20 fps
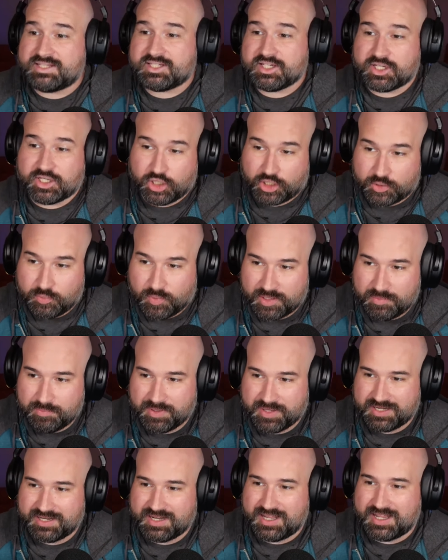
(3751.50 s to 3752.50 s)
a good one,
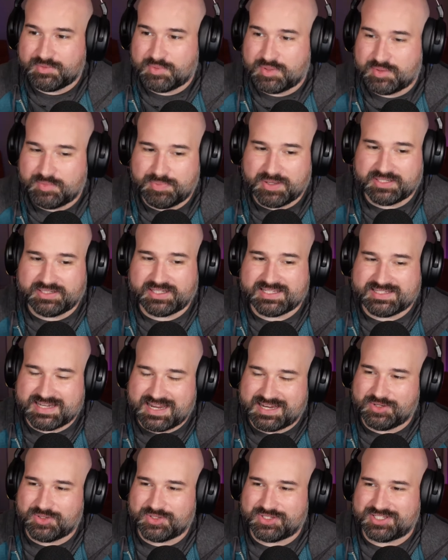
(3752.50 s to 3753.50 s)
but but Les
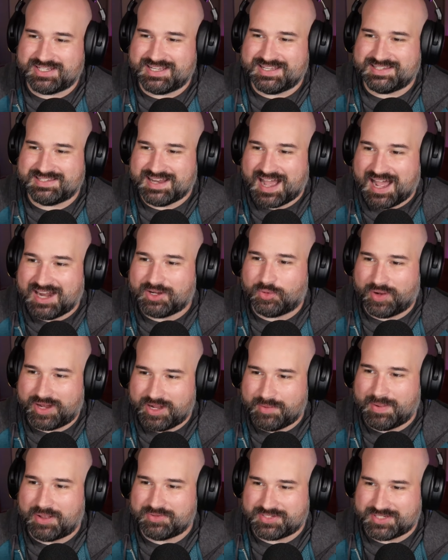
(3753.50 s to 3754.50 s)
Daniels is not
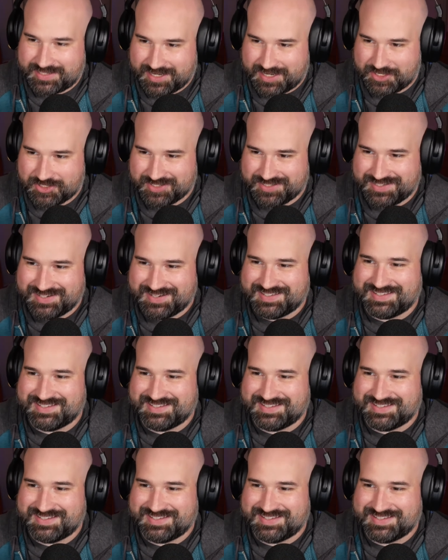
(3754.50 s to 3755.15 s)
great about citations. He doesn't